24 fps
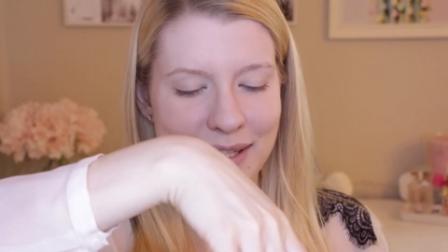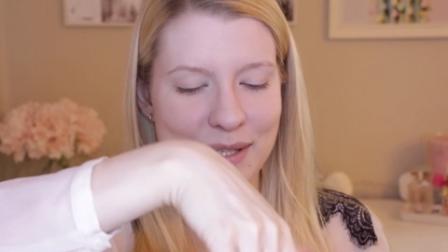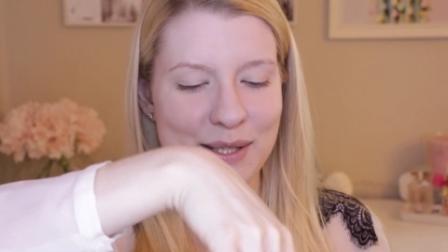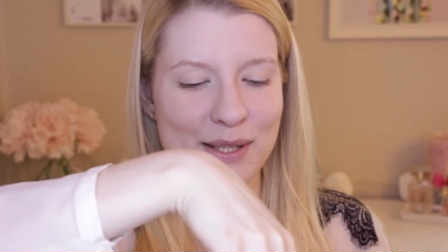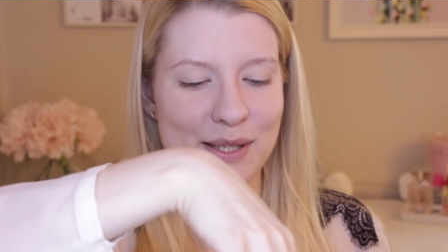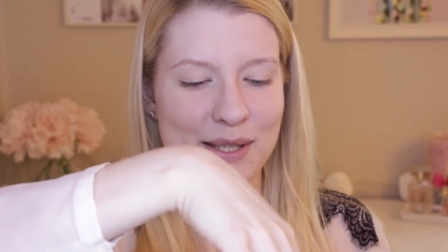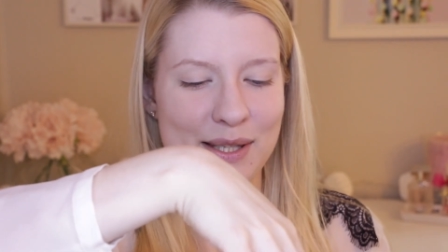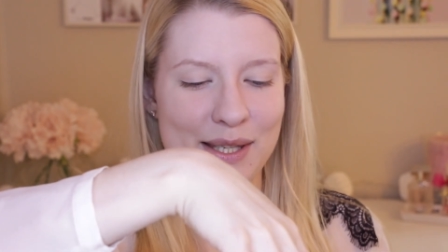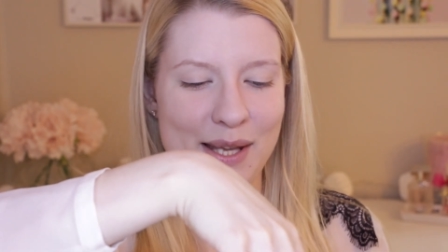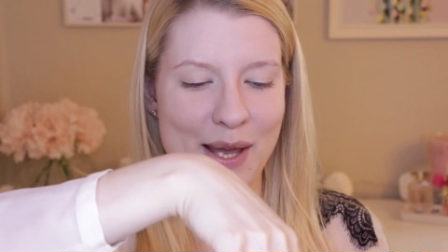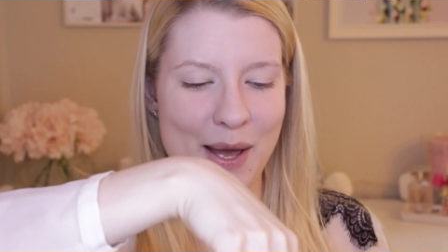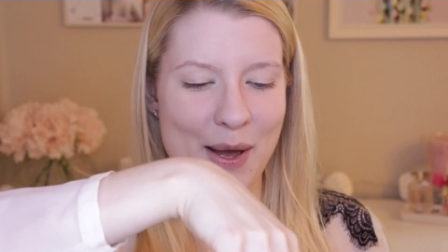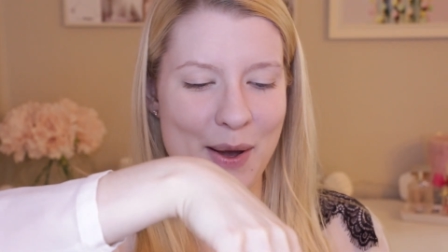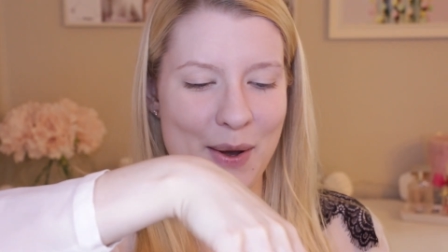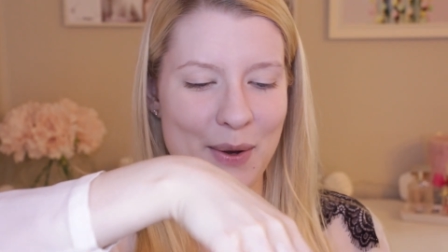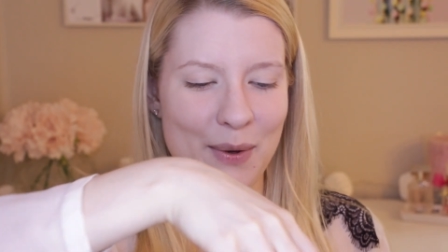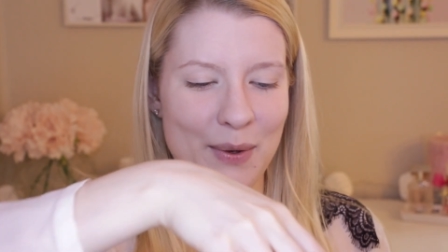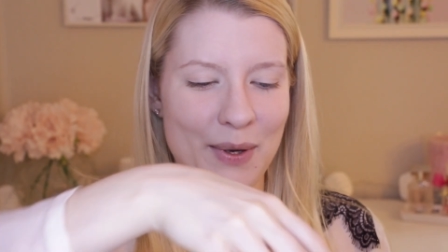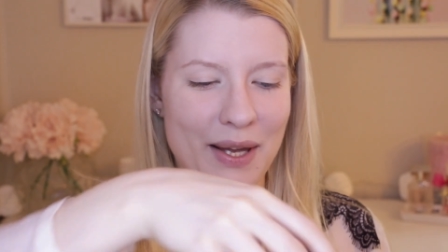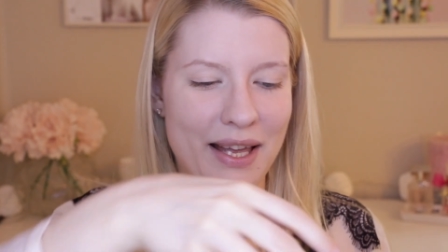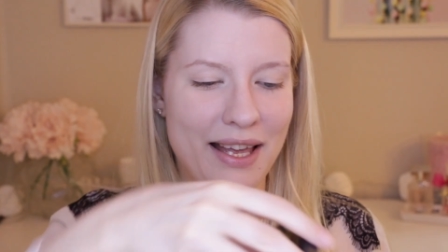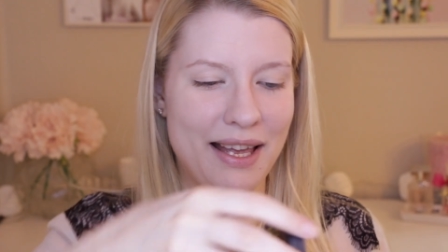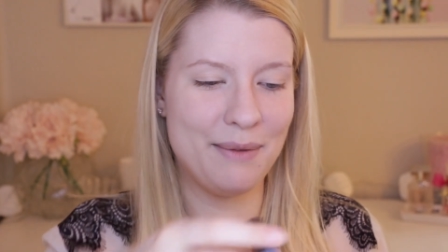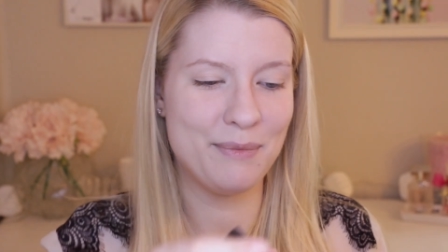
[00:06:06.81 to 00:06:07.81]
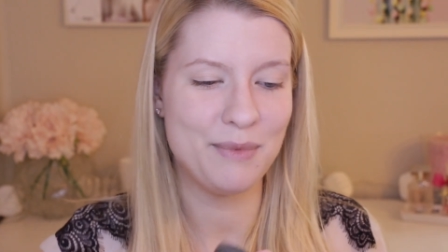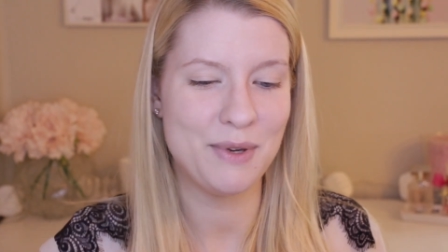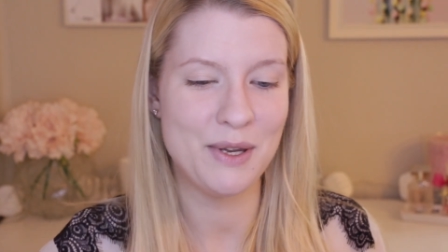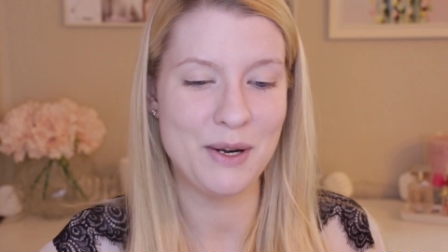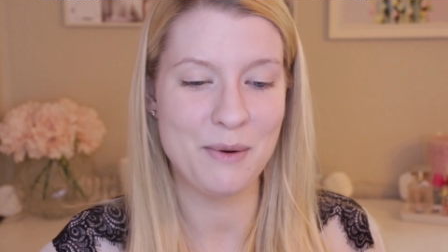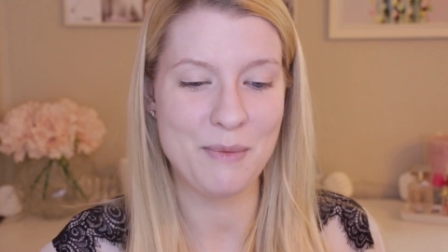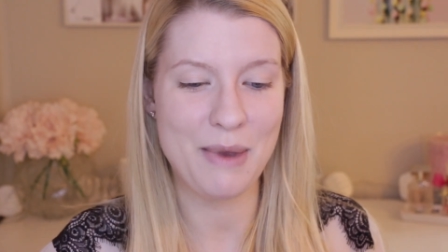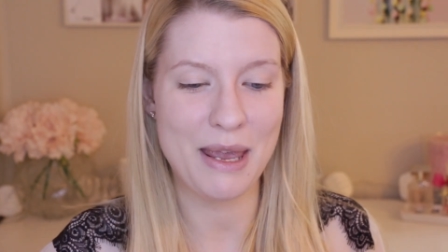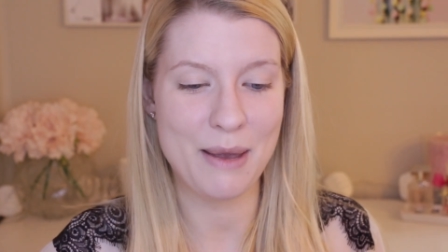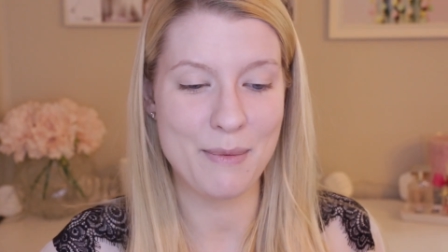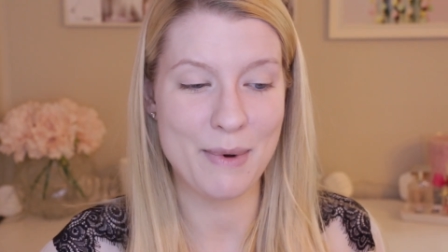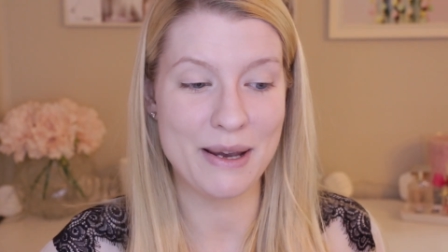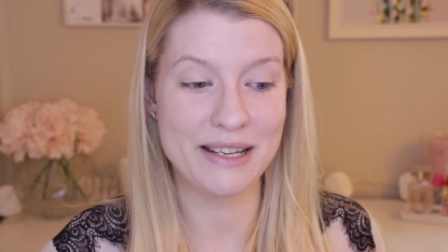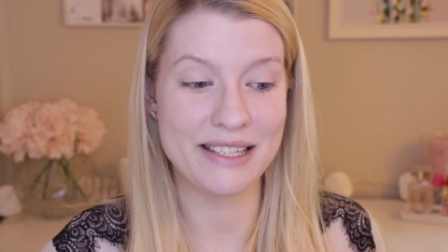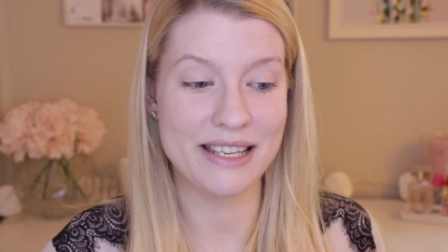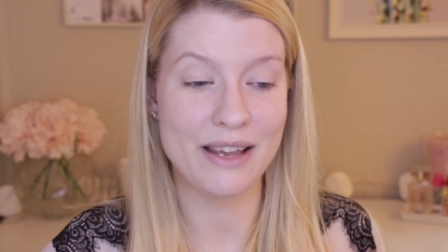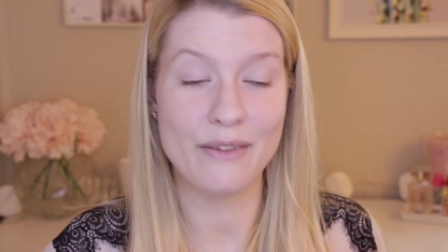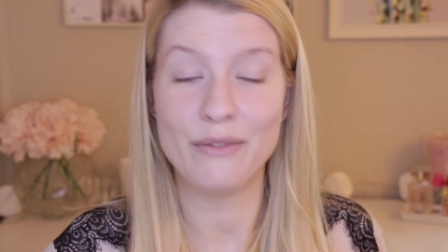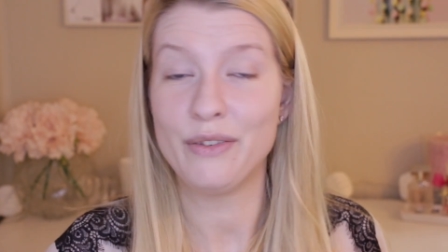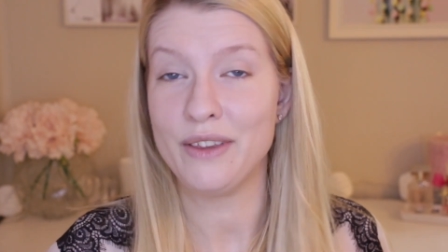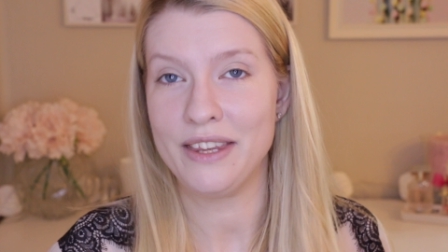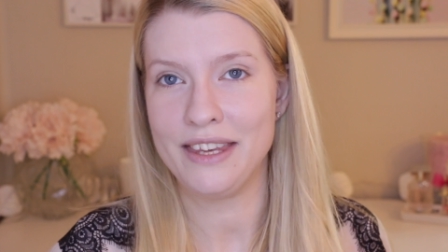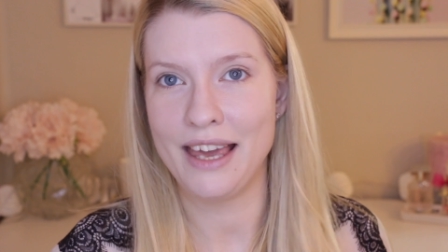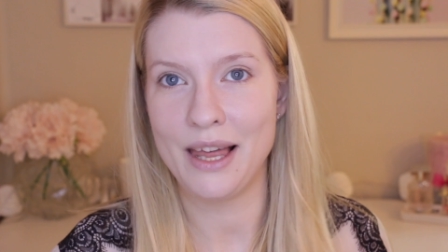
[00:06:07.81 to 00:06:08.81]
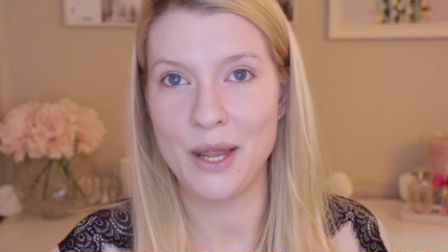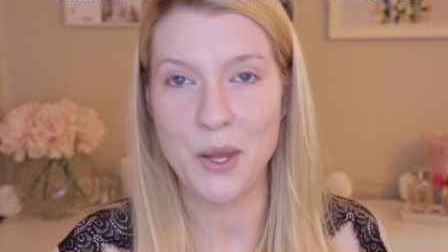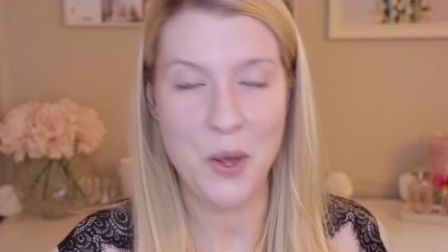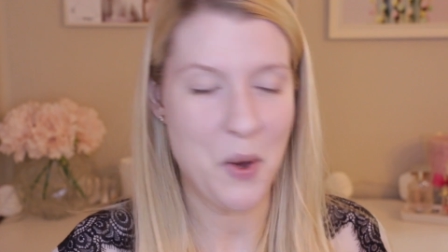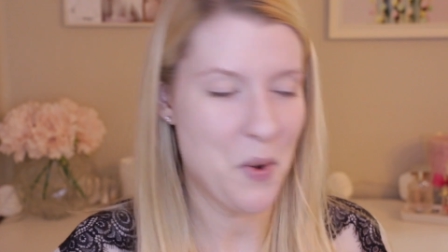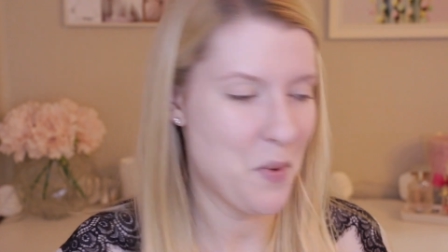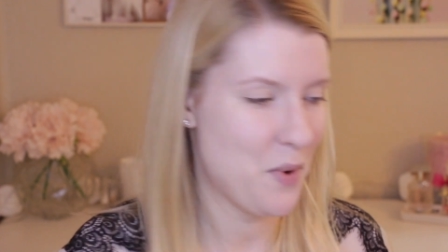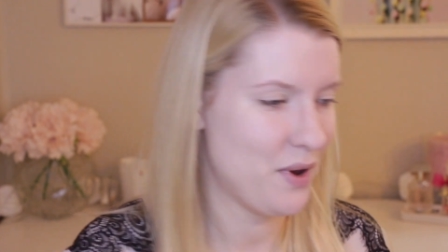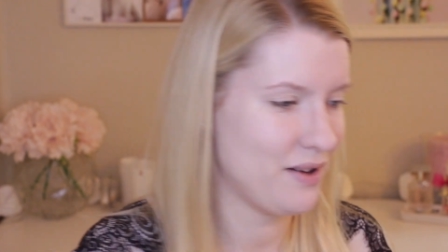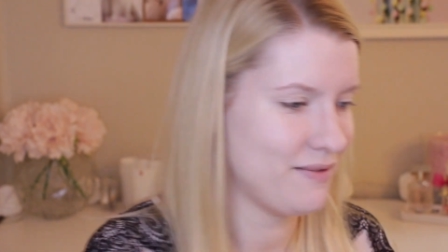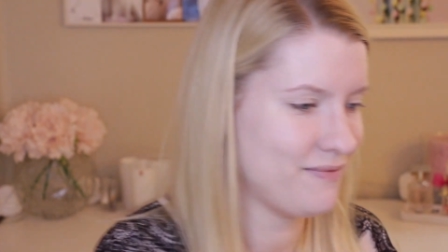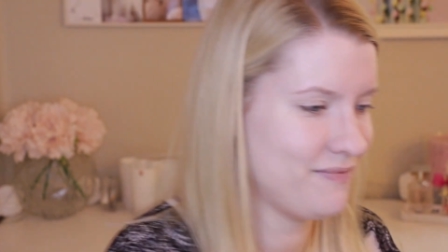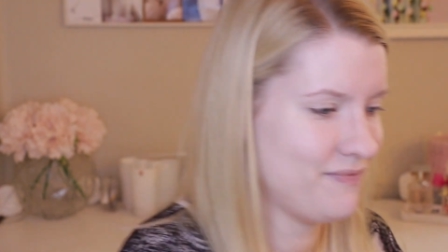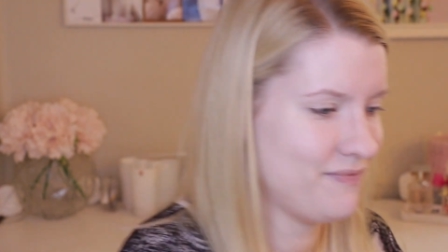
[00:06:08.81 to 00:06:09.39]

So I'm gonna make myself yellow.